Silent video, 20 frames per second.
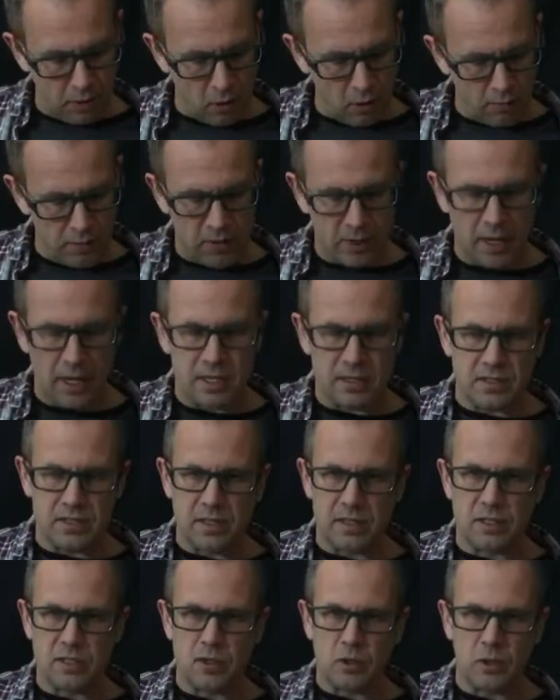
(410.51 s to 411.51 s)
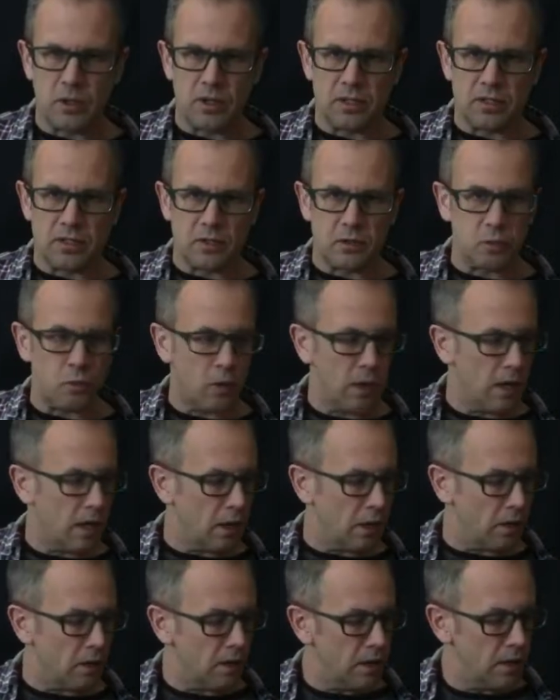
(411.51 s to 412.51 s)
hope you guys enjoy this as
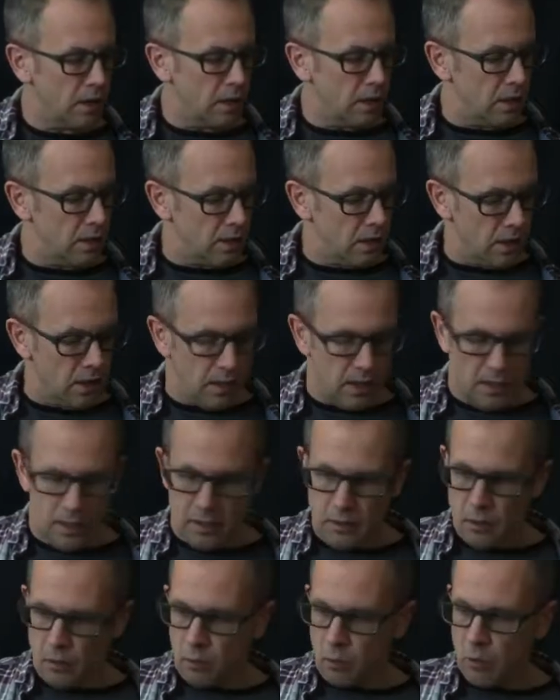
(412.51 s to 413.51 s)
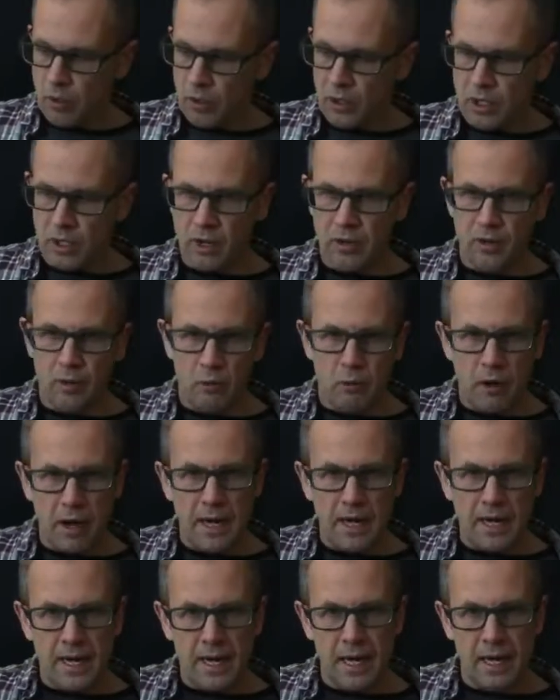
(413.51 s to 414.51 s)
well. Working on the
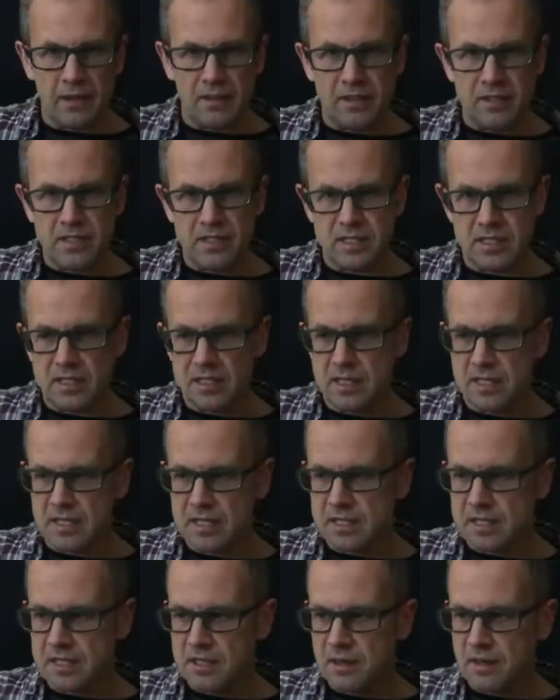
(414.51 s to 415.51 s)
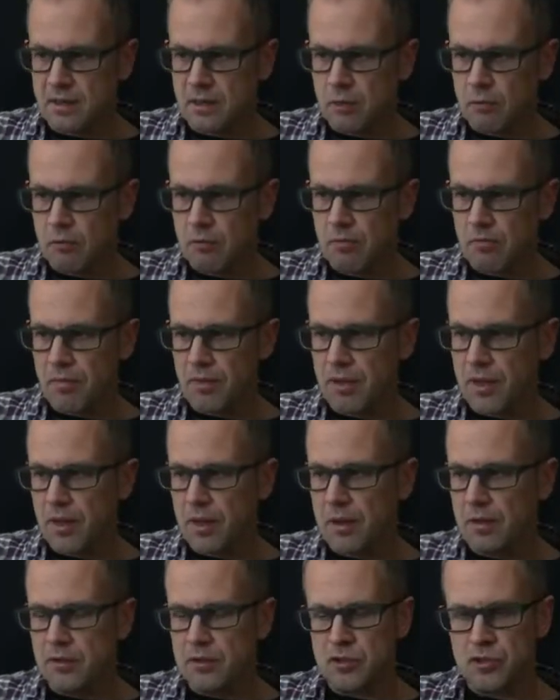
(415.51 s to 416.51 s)
right hand.
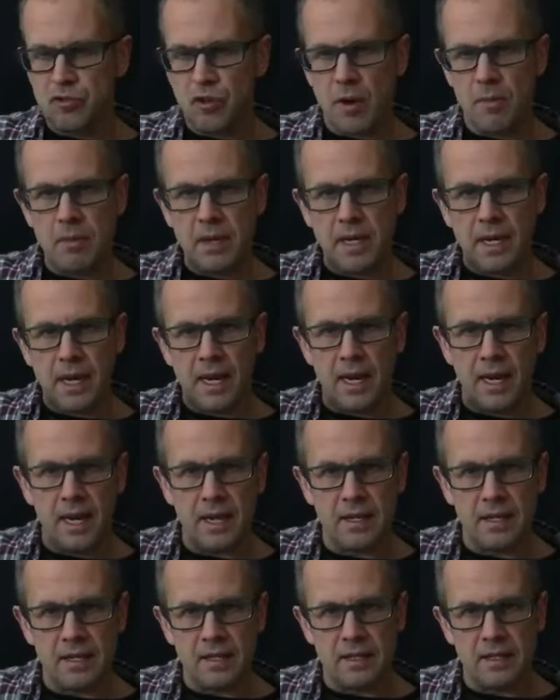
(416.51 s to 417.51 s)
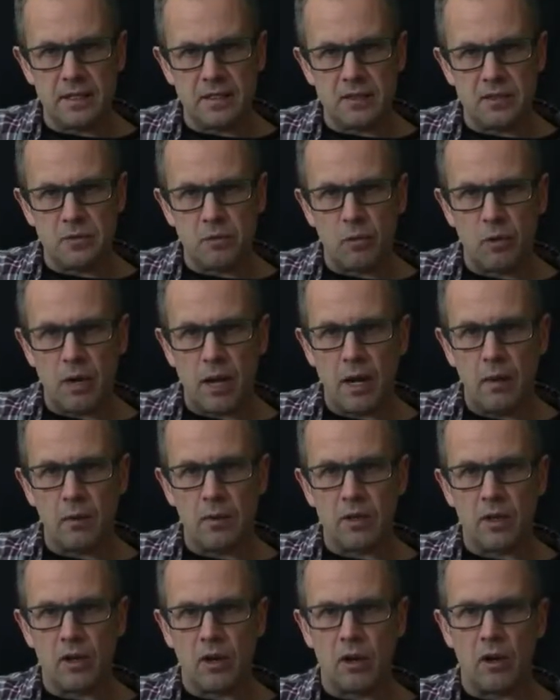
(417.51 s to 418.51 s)
The strumming hand is what I
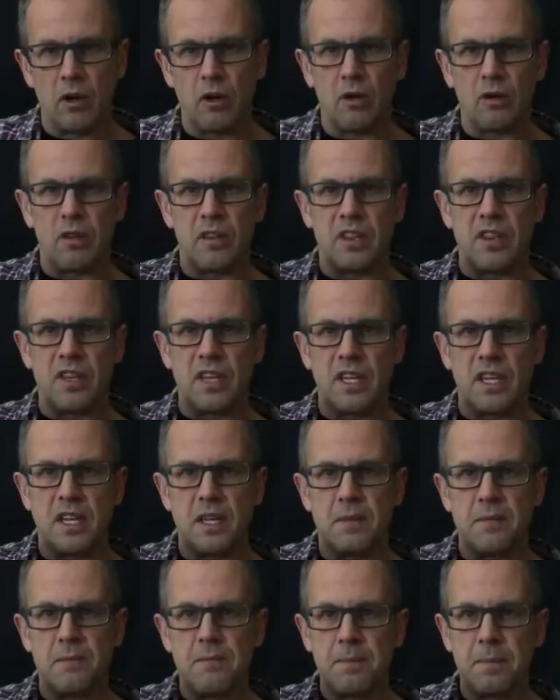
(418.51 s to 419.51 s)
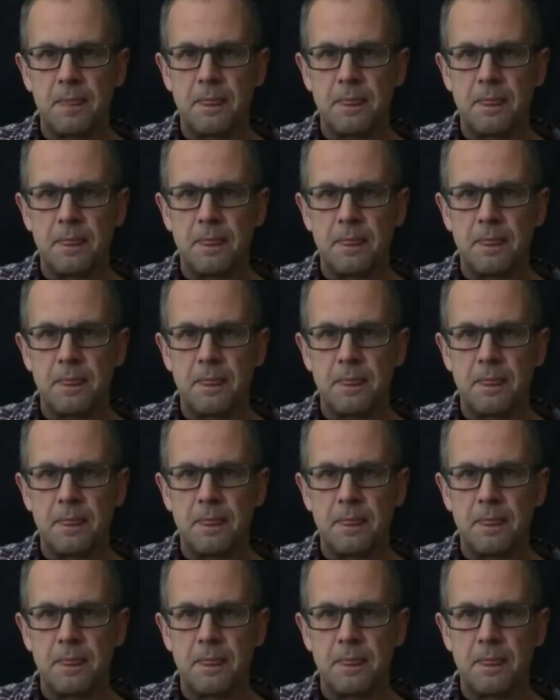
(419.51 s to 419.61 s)
would call the